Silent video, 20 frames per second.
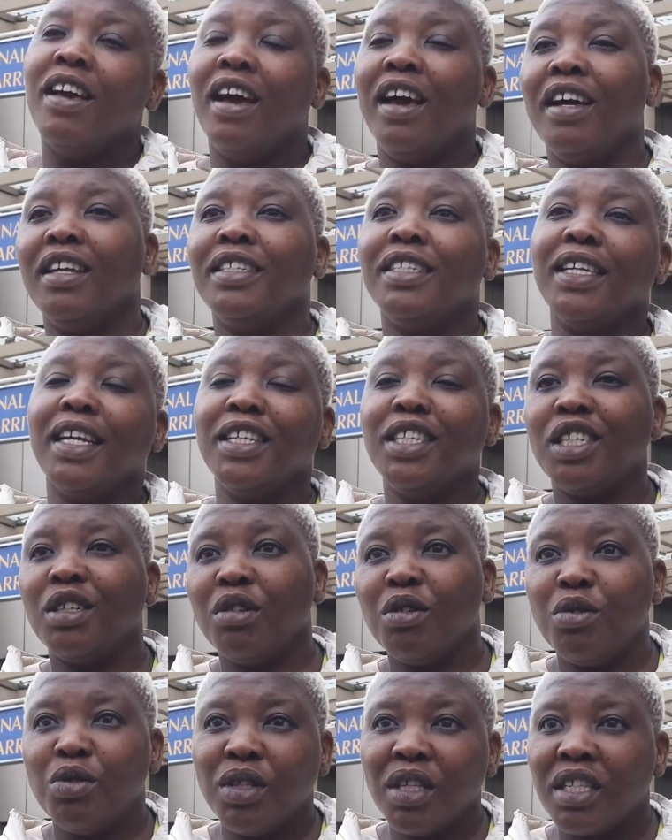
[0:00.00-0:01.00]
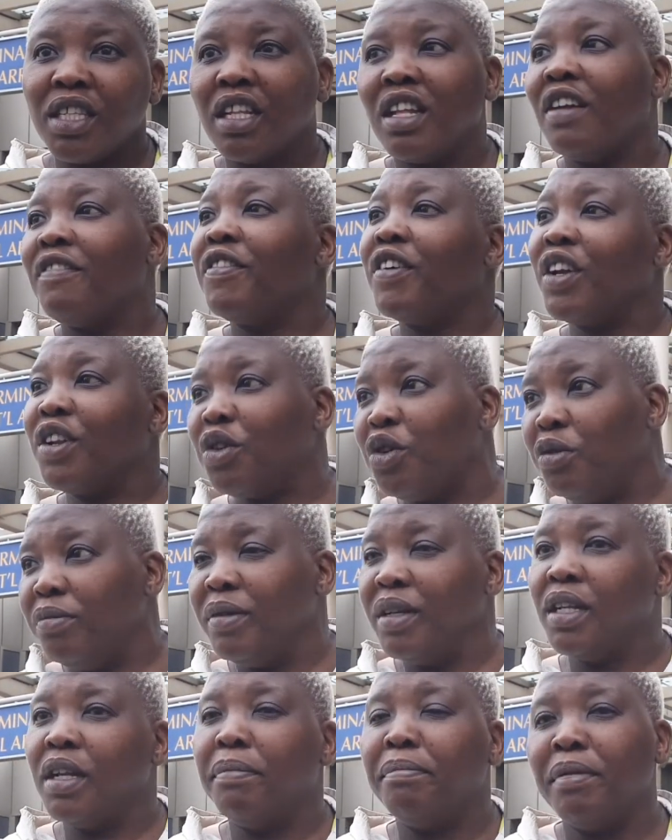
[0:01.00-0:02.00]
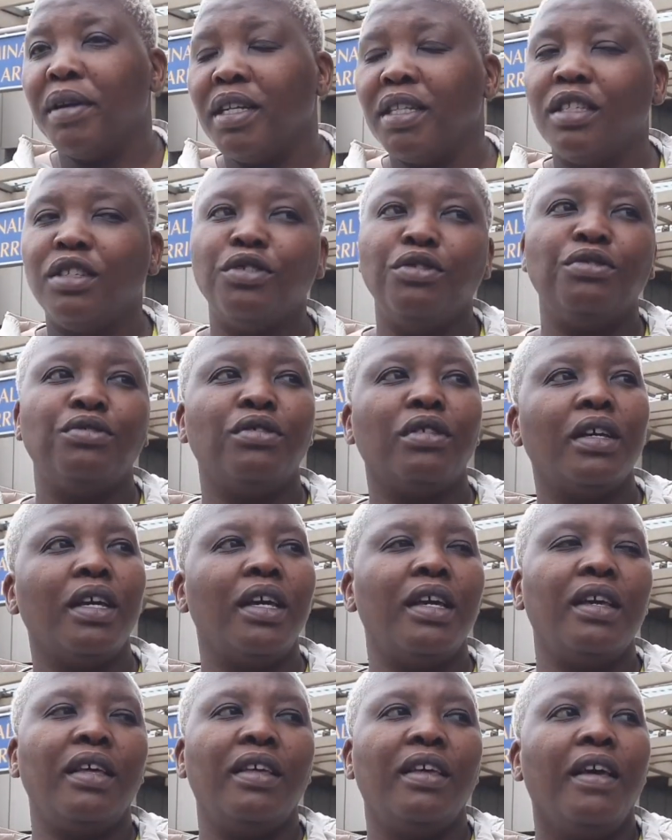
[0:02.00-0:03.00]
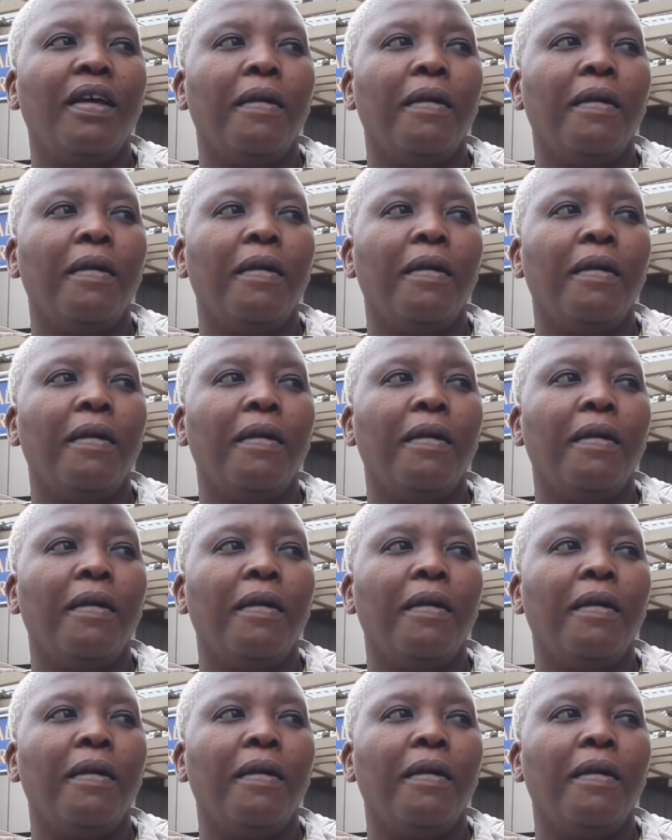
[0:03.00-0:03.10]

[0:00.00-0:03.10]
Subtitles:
and Tenjiwe, who's a South African comedian based in UK.